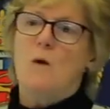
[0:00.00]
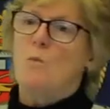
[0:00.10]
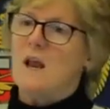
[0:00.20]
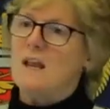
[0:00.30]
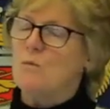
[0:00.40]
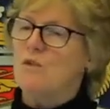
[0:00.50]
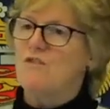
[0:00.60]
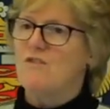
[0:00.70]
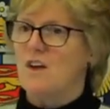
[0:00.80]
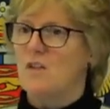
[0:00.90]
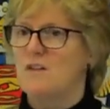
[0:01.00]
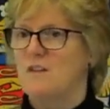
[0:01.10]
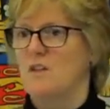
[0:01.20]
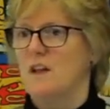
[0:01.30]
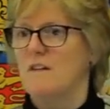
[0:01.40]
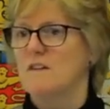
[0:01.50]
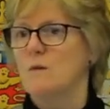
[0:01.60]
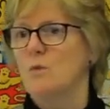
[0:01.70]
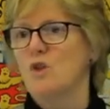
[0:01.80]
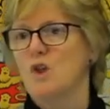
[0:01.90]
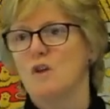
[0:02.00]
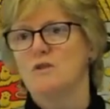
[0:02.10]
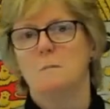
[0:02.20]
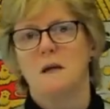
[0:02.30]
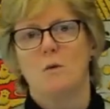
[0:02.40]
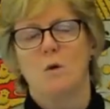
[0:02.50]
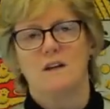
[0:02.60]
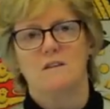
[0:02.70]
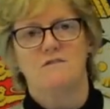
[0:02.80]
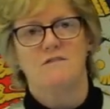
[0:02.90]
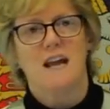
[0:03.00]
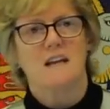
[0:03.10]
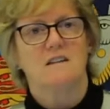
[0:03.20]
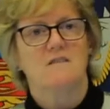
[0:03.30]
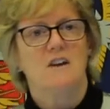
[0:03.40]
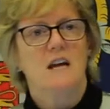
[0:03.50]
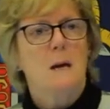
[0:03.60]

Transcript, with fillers: When it was first discovered, it was shown to be quite effective,